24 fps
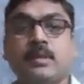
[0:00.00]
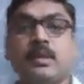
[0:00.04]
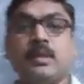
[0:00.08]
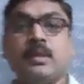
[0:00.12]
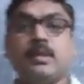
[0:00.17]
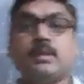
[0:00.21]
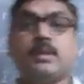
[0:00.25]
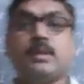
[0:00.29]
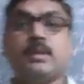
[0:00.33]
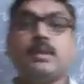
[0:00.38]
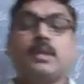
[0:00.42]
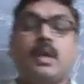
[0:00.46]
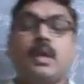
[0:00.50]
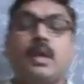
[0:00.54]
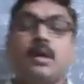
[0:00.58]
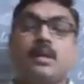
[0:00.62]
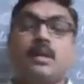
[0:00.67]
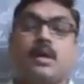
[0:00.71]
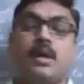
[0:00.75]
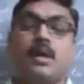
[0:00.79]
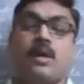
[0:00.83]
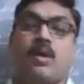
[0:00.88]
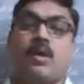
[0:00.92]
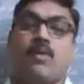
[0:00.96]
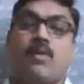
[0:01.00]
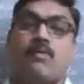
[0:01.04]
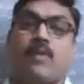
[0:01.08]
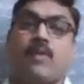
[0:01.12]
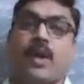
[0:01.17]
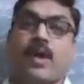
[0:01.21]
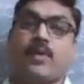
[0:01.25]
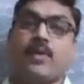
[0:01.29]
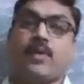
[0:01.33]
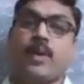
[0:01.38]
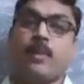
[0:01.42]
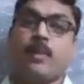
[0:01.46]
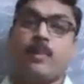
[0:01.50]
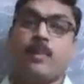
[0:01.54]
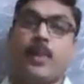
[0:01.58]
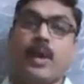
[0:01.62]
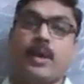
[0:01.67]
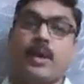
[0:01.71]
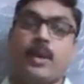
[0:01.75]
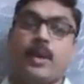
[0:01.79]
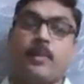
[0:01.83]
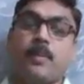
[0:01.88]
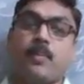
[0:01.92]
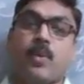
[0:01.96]
These are the five
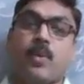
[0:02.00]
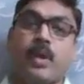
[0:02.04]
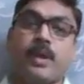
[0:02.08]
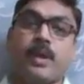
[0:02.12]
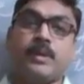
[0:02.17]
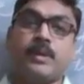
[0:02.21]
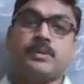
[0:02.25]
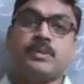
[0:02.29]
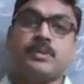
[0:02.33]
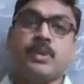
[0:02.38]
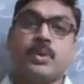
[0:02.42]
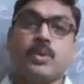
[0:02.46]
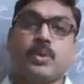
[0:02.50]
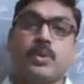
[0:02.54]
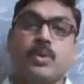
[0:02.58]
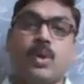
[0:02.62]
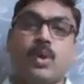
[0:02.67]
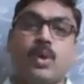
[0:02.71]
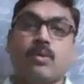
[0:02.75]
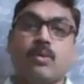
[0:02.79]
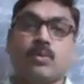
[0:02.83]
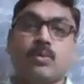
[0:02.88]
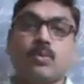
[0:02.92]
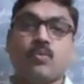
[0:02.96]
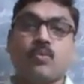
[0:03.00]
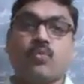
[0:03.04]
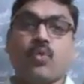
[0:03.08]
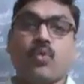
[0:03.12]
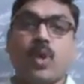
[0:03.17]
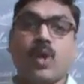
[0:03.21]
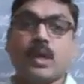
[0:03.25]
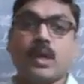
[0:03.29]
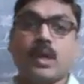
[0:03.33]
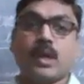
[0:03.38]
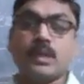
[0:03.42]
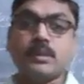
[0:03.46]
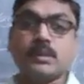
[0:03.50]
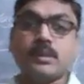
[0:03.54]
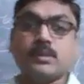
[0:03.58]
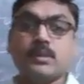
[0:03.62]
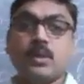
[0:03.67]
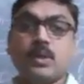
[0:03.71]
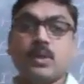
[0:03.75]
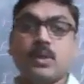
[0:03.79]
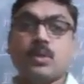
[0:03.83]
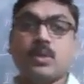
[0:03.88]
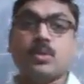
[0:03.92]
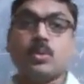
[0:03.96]
important points you have to
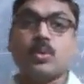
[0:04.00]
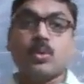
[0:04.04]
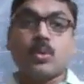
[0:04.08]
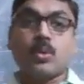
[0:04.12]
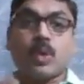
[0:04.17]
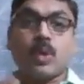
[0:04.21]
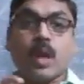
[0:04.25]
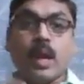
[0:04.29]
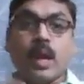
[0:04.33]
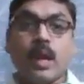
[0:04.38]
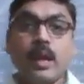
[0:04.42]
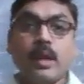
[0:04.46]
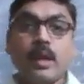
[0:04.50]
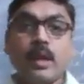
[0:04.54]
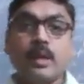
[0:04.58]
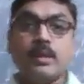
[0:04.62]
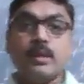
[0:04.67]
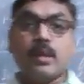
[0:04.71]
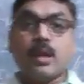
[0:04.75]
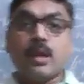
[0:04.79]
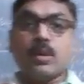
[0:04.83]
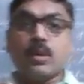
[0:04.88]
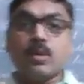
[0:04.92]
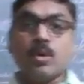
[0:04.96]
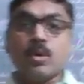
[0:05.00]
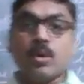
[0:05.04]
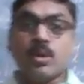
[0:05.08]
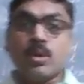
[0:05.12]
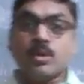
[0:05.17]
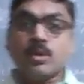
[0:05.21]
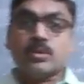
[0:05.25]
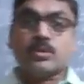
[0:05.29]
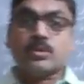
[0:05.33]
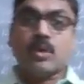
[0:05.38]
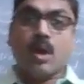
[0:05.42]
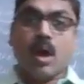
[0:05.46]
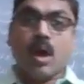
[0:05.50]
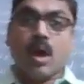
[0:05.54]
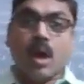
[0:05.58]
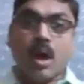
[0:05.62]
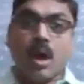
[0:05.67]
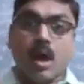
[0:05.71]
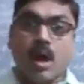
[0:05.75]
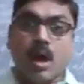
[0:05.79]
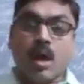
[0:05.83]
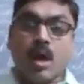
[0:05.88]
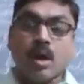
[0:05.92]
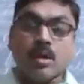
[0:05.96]
focus to write the notes
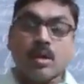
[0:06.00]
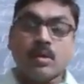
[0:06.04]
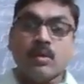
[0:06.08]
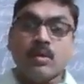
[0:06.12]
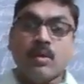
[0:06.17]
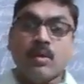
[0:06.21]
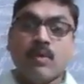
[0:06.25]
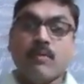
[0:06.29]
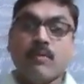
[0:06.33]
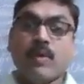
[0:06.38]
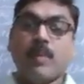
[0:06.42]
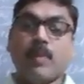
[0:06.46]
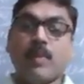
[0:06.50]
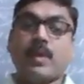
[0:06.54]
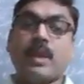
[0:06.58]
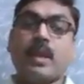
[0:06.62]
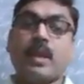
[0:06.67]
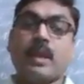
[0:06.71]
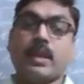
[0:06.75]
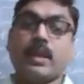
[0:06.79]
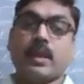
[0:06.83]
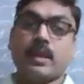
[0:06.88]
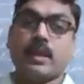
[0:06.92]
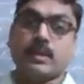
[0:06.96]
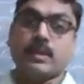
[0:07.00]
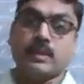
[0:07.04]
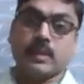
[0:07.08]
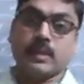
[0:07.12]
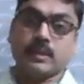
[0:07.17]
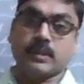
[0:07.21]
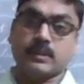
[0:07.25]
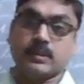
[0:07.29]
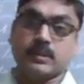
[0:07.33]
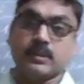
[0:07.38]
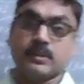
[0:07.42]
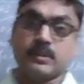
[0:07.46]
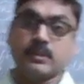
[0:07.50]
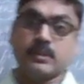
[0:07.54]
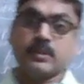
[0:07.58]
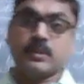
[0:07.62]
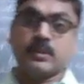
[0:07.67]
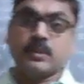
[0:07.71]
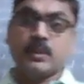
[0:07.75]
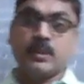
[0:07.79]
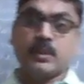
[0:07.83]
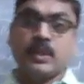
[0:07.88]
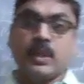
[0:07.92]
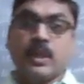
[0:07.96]
on familiar cases.
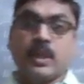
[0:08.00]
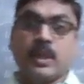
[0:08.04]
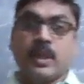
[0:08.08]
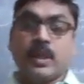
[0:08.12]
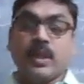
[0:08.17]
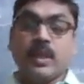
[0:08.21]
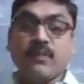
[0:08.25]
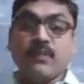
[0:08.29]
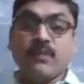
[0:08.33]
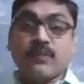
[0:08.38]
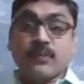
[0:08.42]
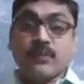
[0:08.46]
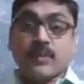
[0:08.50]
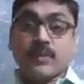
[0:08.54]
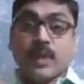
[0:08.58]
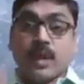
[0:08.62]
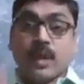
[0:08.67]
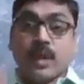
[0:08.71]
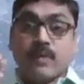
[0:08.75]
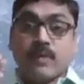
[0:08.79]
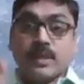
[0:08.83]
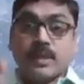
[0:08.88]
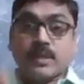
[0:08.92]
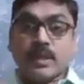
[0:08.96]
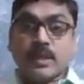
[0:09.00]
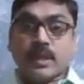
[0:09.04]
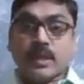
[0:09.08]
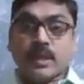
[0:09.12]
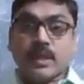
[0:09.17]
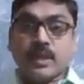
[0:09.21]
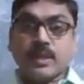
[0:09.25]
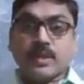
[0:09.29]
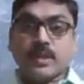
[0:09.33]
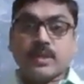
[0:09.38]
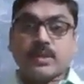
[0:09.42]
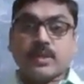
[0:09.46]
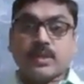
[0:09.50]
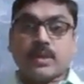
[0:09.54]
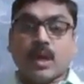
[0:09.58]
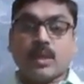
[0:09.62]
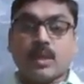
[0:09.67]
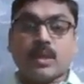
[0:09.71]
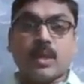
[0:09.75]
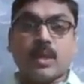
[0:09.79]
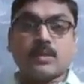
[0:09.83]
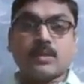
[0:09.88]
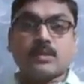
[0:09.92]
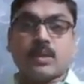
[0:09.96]
If the question is
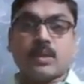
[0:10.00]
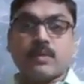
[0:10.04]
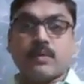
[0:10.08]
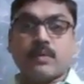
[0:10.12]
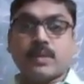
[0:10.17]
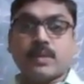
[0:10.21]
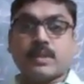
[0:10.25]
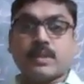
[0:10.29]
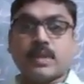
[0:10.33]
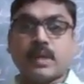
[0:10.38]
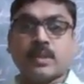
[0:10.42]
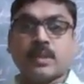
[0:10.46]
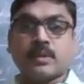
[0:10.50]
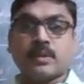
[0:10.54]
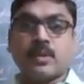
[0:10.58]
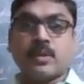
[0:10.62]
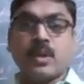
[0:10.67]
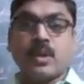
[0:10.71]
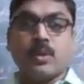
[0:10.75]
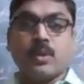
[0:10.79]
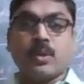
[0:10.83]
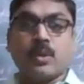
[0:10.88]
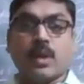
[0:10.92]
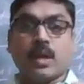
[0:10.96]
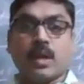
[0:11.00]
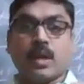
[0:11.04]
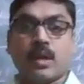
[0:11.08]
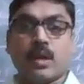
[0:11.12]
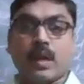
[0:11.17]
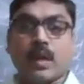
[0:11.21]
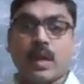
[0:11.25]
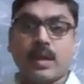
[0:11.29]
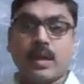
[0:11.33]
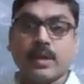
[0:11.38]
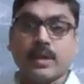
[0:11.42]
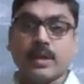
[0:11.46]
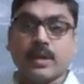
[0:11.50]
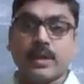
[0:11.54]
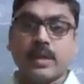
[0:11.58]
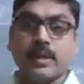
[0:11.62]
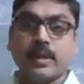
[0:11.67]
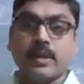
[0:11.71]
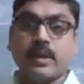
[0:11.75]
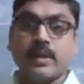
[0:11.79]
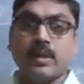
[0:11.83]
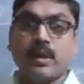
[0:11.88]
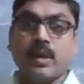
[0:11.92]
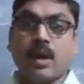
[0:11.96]
short answer question, you can write
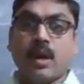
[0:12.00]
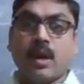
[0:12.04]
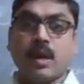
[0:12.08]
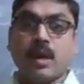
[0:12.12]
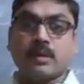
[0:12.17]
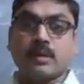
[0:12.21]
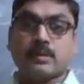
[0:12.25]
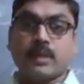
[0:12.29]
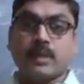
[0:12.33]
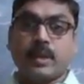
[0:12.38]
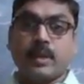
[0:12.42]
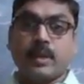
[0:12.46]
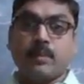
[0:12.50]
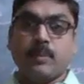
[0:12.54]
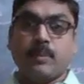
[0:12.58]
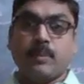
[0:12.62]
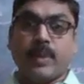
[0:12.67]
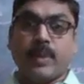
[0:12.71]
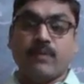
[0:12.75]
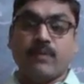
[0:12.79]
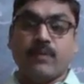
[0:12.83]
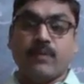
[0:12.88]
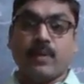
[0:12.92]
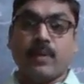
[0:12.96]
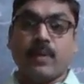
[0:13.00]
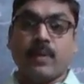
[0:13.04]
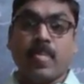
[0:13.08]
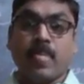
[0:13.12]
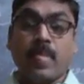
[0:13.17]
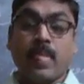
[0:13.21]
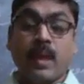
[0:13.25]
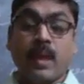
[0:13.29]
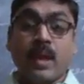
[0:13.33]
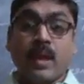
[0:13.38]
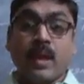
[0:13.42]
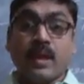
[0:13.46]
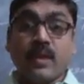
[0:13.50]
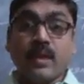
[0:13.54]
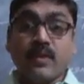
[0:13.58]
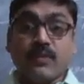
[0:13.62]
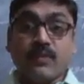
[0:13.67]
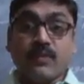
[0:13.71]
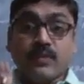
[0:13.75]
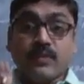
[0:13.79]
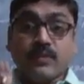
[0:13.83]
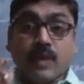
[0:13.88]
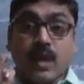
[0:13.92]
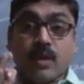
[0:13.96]
a answer in brief.
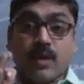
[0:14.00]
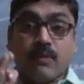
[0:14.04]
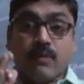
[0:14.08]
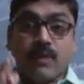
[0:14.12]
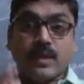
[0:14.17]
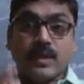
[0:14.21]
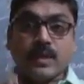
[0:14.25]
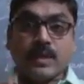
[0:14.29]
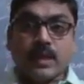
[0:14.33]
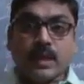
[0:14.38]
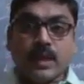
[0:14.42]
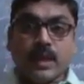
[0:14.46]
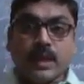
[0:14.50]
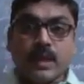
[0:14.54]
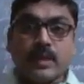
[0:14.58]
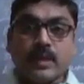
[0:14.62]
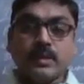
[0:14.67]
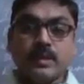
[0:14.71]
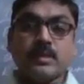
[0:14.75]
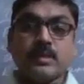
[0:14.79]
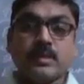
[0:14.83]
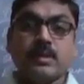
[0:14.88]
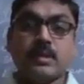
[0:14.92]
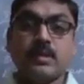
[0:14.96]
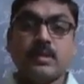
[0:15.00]
If the question is